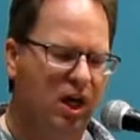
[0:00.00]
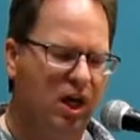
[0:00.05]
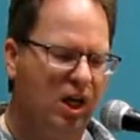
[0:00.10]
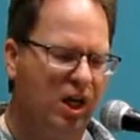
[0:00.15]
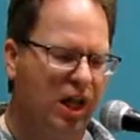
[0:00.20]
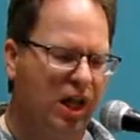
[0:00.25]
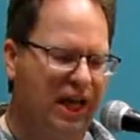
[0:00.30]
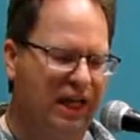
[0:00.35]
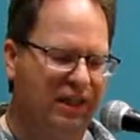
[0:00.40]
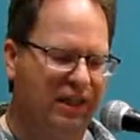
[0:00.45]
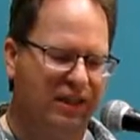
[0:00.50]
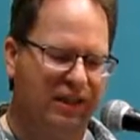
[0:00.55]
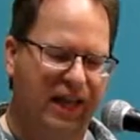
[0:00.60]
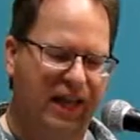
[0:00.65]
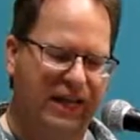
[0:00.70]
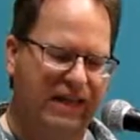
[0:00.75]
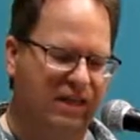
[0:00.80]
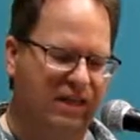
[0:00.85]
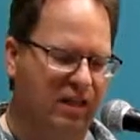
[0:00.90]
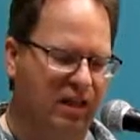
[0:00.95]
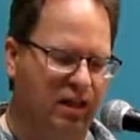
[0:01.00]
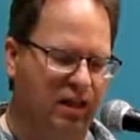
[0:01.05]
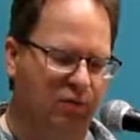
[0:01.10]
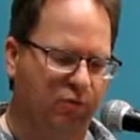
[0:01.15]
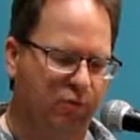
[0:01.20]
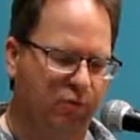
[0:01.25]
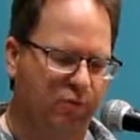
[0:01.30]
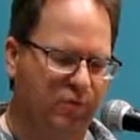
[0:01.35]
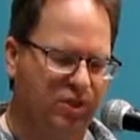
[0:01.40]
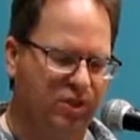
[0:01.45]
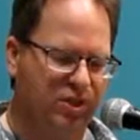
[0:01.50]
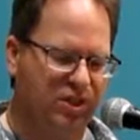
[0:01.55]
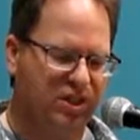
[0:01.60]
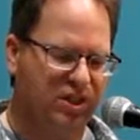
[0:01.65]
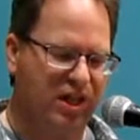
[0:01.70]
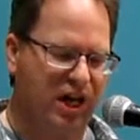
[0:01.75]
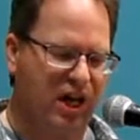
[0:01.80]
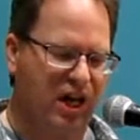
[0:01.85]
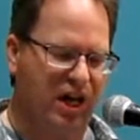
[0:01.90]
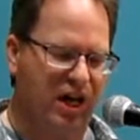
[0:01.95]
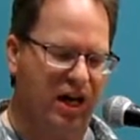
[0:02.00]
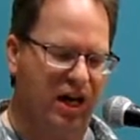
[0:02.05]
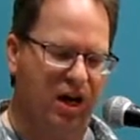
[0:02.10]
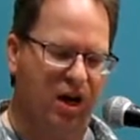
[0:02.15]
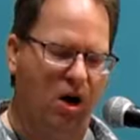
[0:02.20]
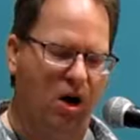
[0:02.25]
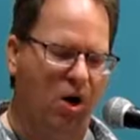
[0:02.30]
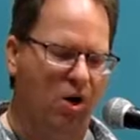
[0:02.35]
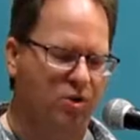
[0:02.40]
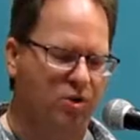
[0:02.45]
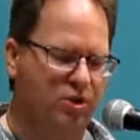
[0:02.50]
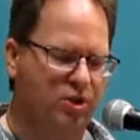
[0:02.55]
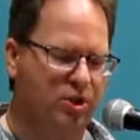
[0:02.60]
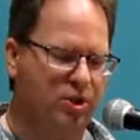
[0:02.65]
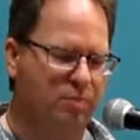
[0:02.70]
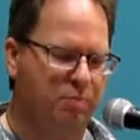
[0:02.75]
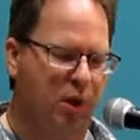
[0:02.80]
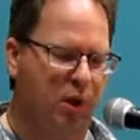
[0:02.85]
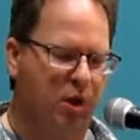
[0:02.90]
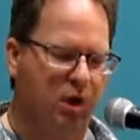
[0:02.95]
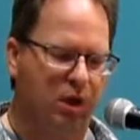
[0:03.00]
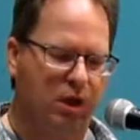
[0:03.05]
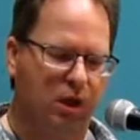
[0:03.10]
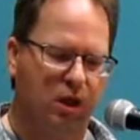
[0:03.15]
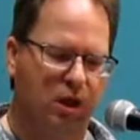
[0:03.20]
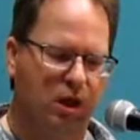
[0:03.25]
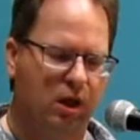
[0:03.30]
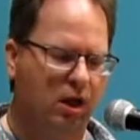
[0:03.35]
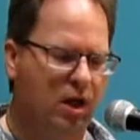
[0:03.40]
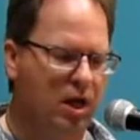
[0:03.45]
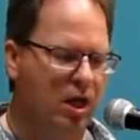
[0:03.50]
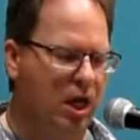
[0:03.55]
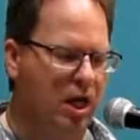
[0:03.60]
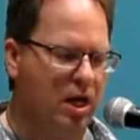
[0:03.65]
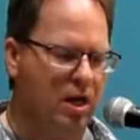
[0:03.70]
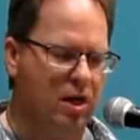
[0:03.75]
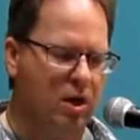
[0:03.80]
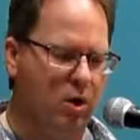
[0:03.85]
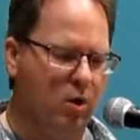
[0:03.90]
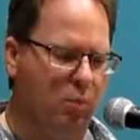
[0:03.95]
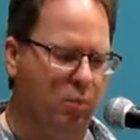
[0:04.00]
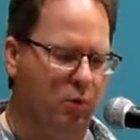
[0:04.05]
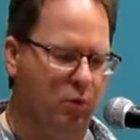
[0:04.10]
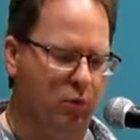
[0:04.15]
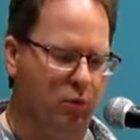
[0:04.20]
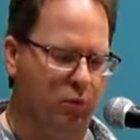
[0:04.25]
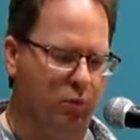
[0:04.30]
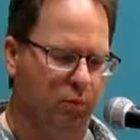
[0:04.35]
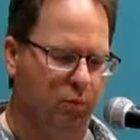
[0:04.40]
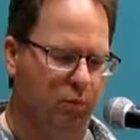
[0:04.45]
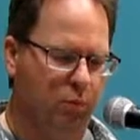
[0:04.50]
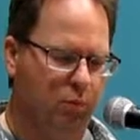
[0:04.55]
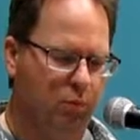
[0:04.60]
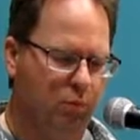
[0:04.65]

like lightning from the sky, all spark and no boom.